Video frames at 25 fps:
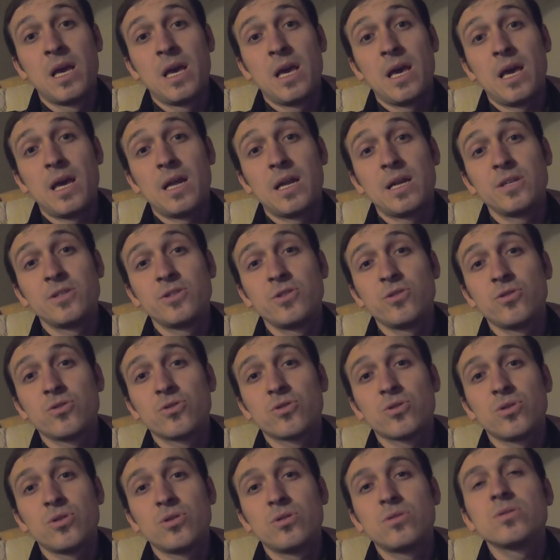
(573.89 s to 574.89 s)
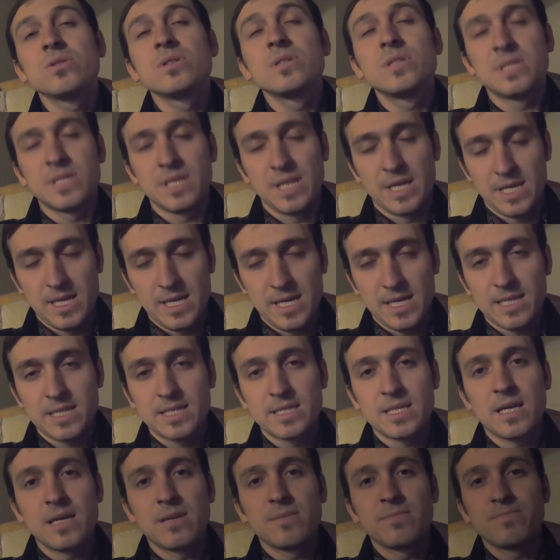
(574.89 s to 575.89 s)
and as usual, see you next
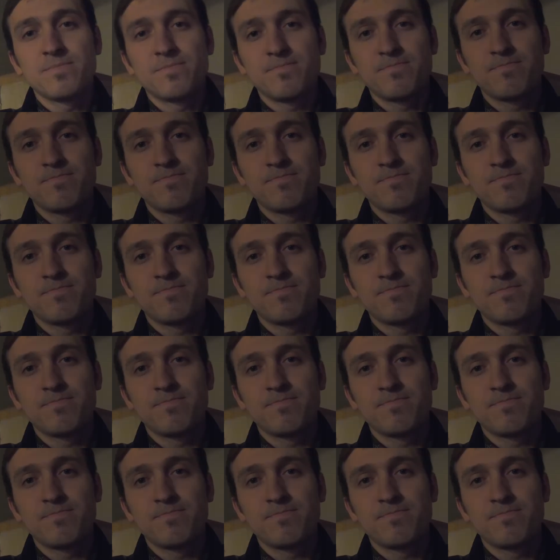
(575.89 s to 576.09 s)
time.